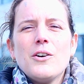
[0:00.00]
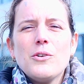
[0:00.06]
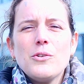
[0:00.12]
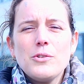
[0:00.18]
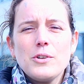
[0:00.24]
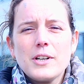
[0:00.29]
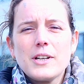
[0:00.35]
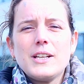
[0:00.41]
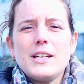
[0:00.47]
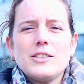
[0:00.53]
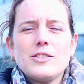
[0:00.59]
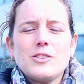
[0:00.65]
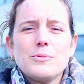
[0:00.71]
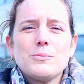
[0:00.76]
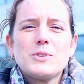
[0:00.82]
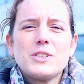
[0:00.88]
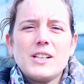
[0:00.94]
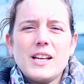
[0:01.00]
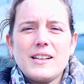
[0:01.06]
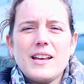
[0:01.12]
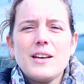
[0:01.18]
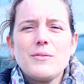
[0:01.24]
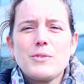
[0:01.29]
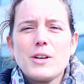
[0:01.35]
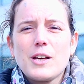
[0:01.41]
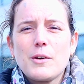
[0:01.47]
Organisms that
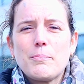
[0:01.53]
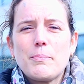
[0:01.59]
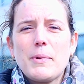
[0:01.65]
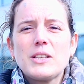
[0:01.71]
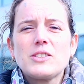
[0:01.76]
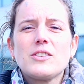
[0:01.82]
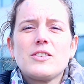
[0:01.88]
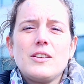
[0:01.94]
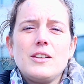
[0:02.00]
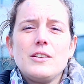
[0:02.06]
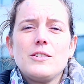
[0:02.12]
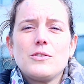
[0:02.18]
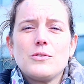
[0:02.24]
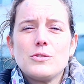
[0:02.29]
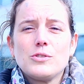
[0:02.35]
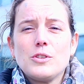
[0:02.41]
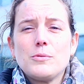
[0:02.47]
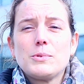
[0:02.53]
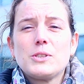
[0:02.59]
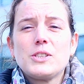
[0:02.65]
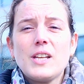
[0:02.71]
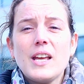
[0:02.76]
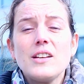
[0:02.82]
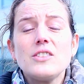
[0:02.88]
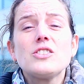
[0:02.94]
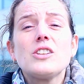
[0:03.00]
have the capacity to
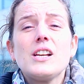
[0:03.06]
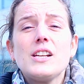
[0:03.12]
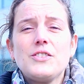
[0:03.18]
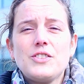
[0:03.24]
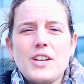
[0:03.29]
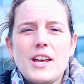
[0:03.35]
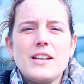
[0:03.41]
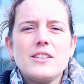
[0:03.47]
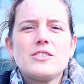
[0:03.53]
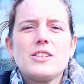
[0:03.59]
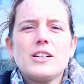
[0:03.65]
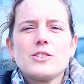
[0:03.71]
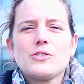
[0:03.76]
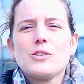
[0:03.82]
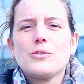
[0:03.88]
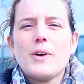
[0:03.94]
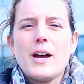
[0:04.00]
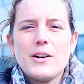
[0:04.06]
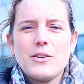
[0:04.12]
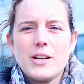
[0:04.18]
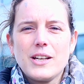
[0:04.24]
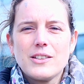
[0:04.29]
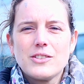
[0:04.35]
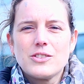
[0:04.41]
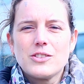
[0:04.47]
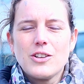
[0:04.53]
substantially change their
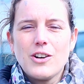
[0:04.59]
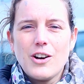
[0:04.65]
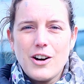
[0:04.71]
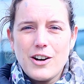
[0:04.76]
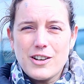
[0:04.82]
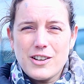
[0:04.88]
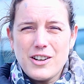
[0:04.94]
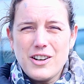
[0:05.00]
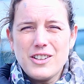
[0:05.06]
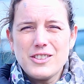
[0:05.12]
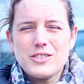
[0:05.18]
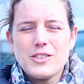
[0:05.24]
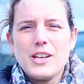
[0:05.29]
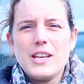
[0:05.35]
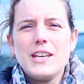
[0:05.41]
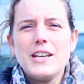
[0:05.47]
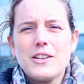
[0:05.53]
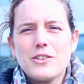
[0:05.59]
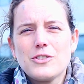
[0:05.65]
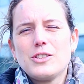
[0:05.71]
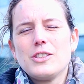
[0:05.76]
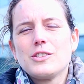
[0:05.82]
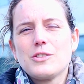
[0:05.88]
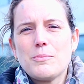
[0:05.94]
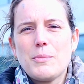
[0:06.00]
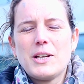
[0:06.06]
surroundings are called
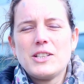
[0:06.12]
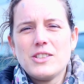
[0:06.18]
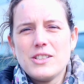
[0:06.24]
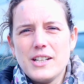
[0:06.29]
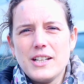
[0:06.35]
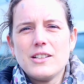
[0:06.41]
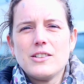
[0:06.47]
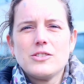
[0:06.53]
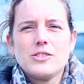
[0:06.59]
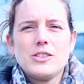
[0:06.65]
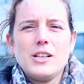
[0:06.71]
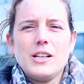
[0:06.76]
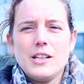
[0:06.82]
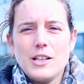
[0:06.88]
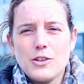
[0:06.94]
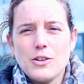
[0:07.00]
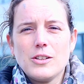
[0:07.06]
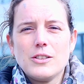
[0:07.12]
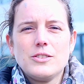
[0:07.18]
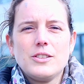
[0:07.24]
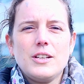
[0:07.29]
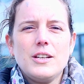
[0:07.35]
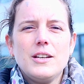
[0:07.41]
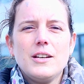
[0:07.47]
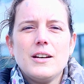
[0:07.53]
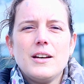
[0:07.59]
ecosystem engineers in
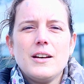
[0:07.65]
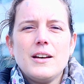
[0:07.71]
ecology.